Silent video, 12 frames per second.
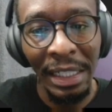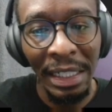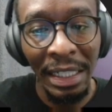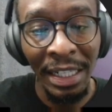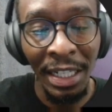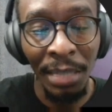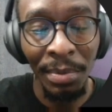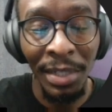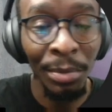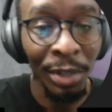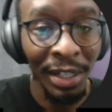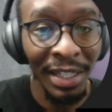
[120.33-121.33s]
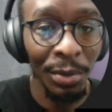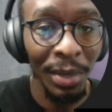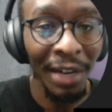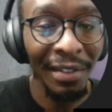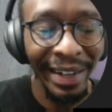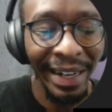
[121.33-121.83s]
ChatGPT models that we
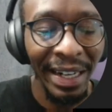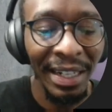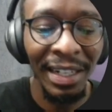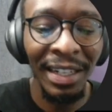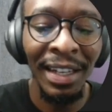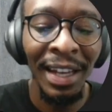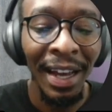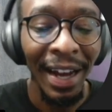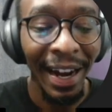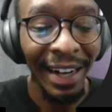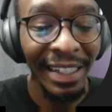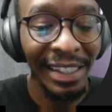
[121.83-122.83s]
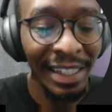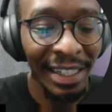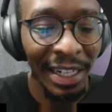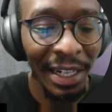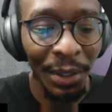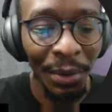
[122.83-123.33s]
have currently, and still
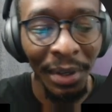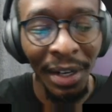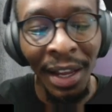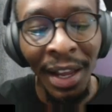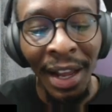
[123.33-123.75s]
really good.